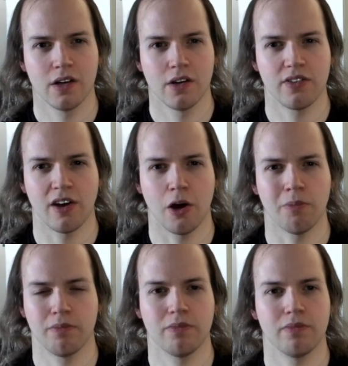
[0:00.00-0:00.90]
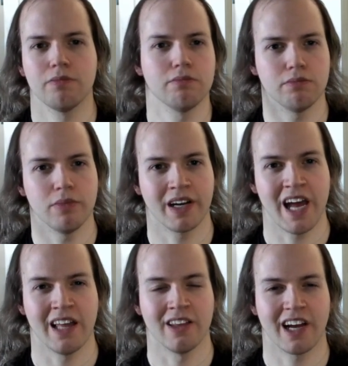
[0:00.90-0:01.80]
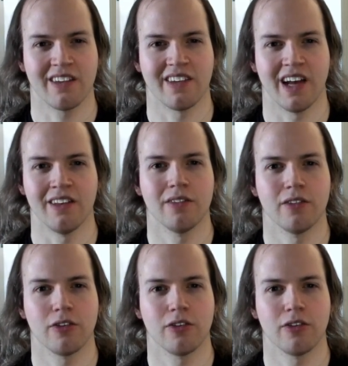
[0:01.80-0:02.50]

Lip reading: So, again, like I said,